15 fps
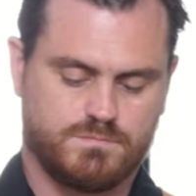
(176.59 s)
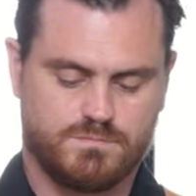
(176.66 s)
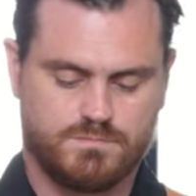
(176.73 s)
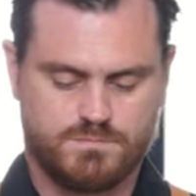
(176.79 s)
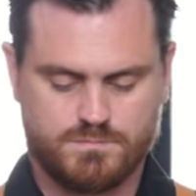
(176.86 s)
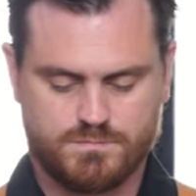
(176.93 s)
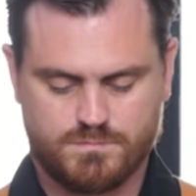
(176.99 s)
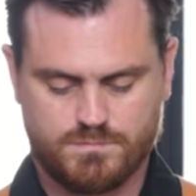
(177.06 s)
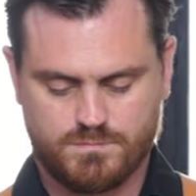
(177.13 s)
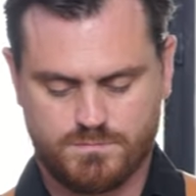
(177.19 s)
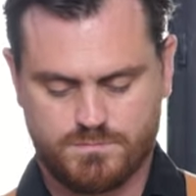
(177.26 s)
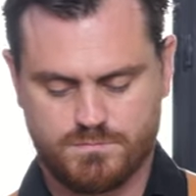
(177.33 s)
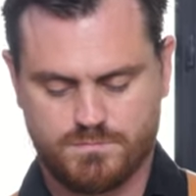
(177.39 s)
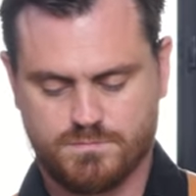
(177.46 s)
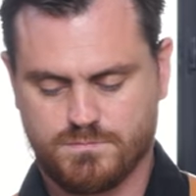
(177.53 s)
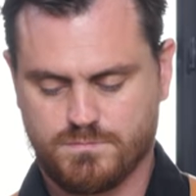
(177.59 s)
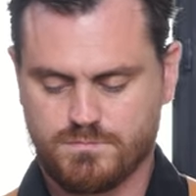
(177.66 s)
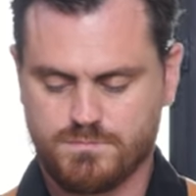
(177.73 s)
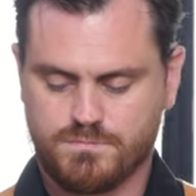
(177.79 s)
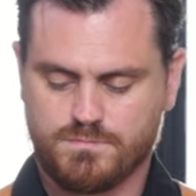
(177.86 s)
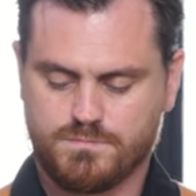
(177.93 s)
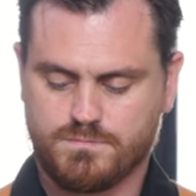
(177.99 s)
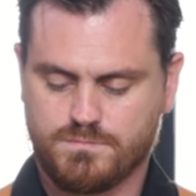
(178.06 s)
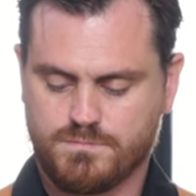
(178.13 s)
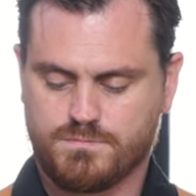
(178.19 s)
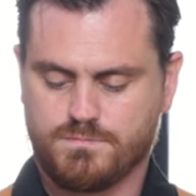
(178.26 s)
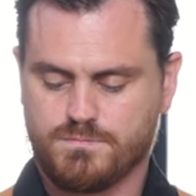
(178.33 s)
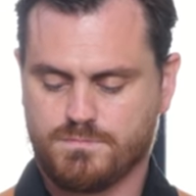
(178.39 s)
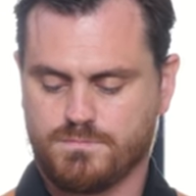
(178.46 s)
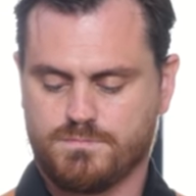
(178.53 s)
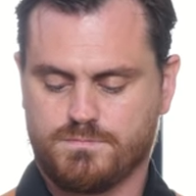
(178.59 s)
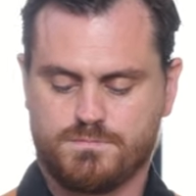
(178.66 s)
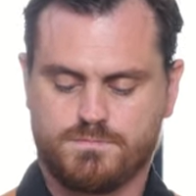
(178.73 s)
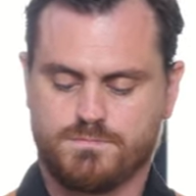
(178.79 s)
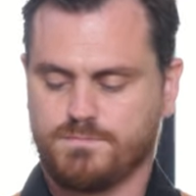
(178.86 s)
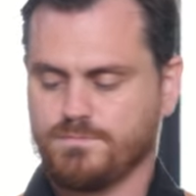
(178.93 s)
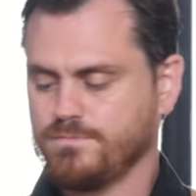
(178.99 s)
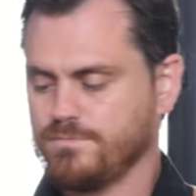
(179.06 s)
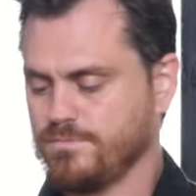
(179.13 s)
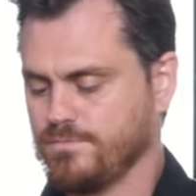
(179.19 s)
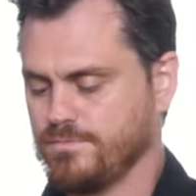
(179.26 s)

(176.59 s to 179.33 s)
No one is speaking in this clip.